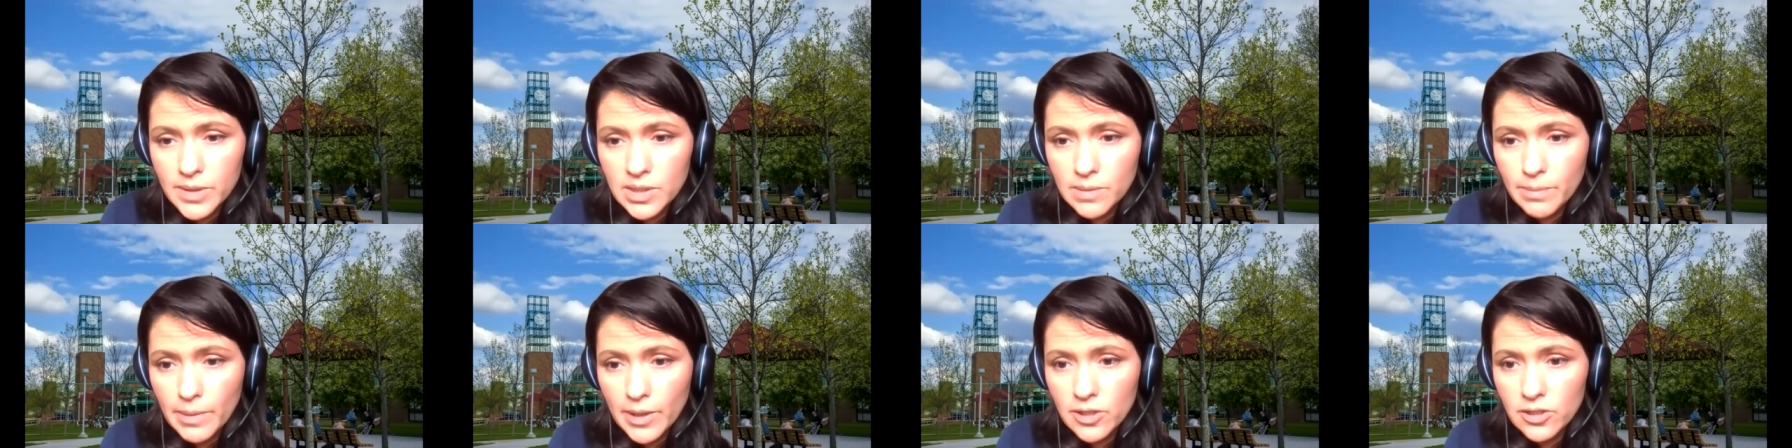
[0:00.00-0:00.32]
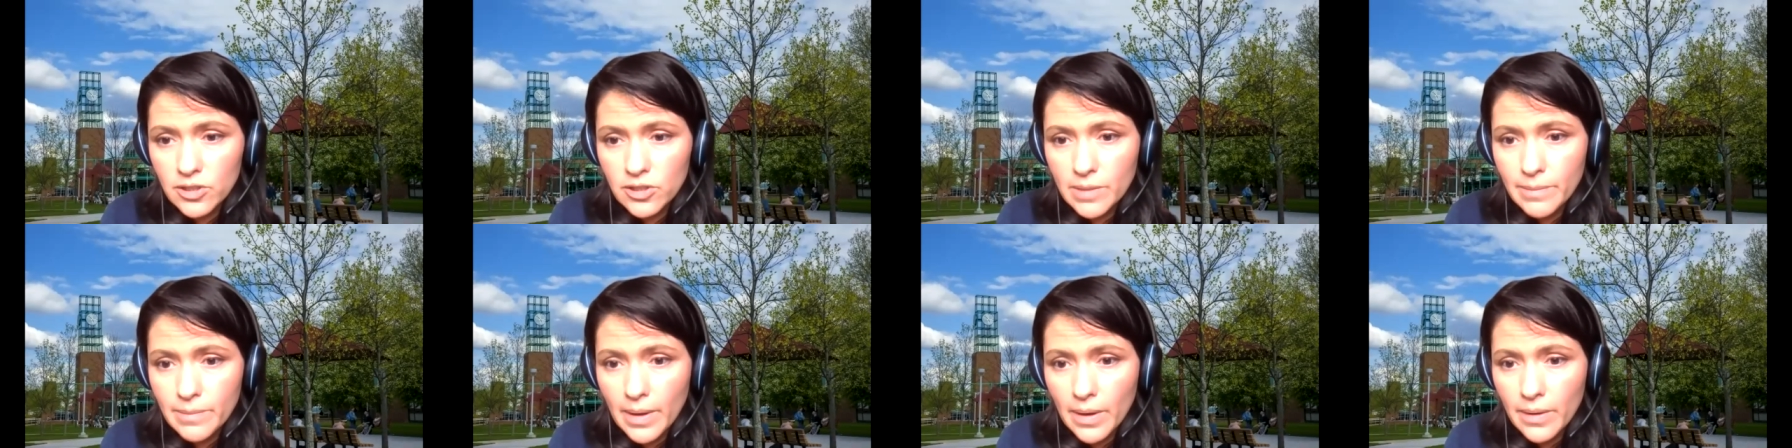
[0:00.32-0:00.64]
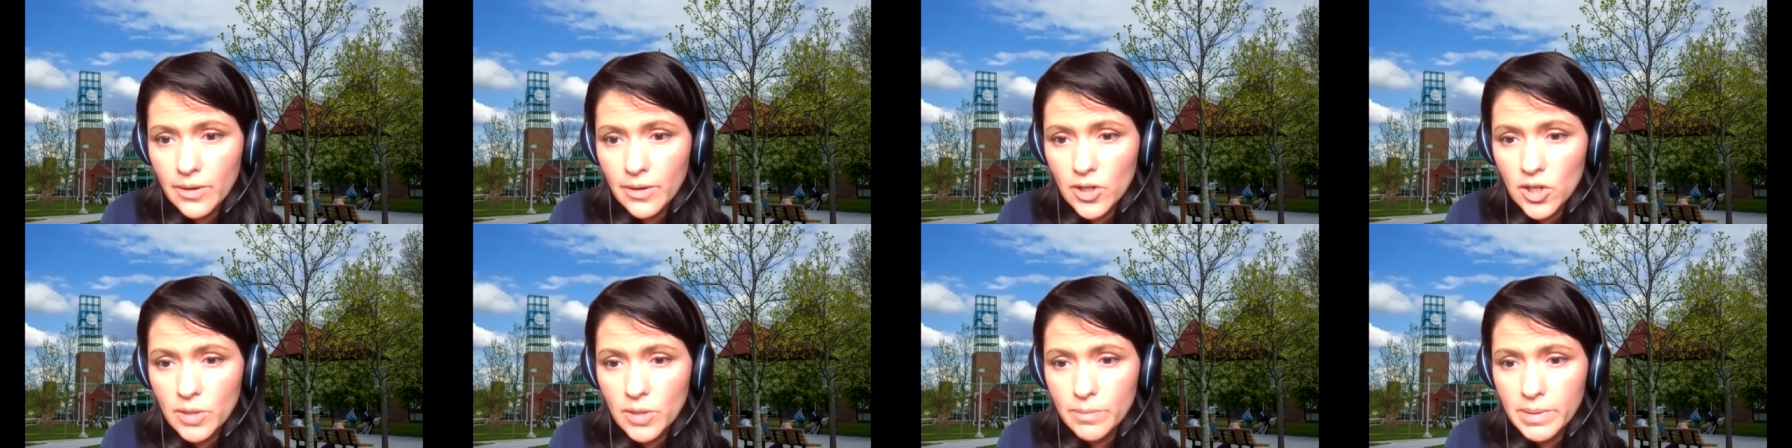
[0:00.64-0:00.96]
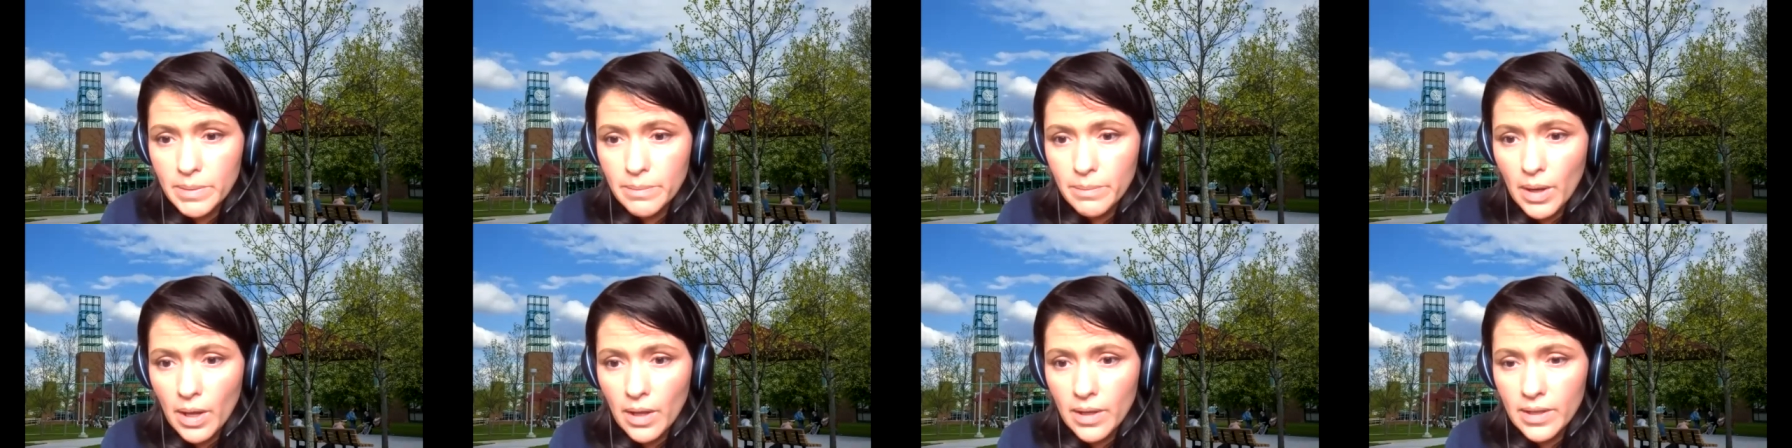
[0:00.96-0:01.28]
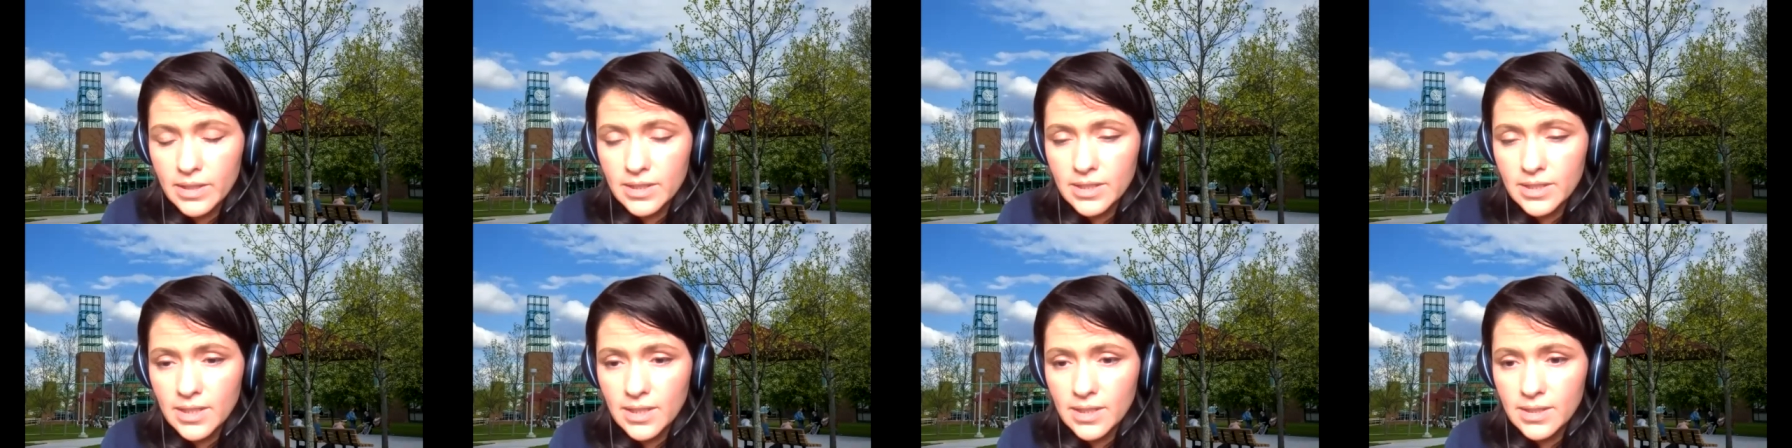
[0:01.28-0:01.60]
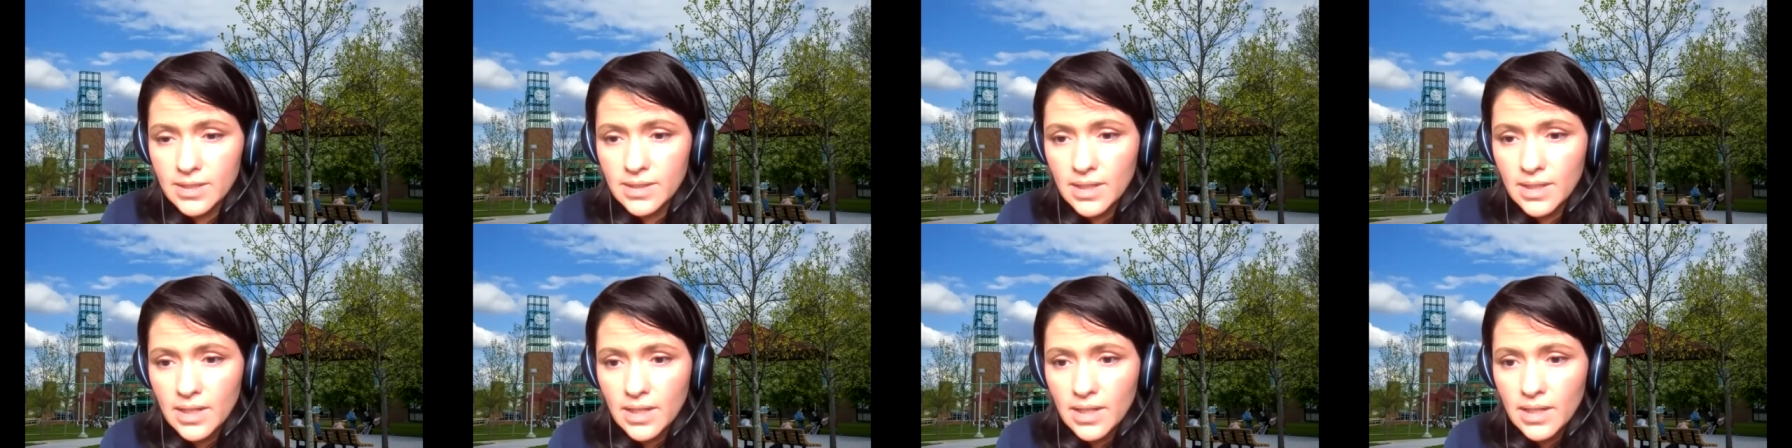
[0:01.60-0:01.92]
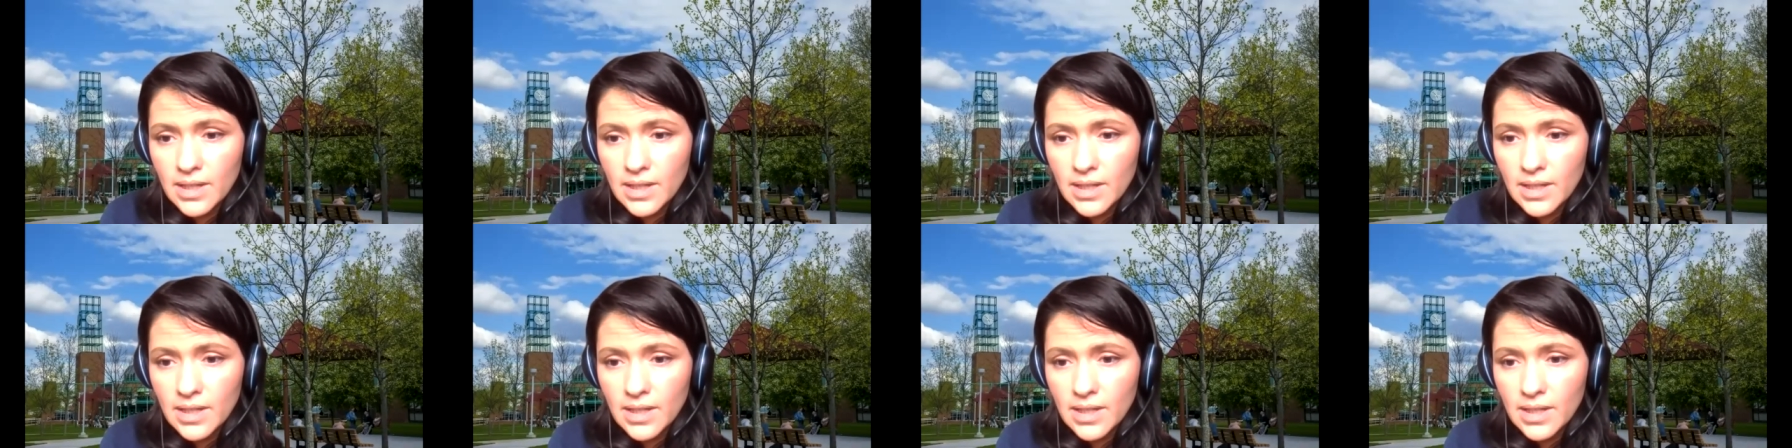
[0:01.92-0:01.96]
especially about urban politics?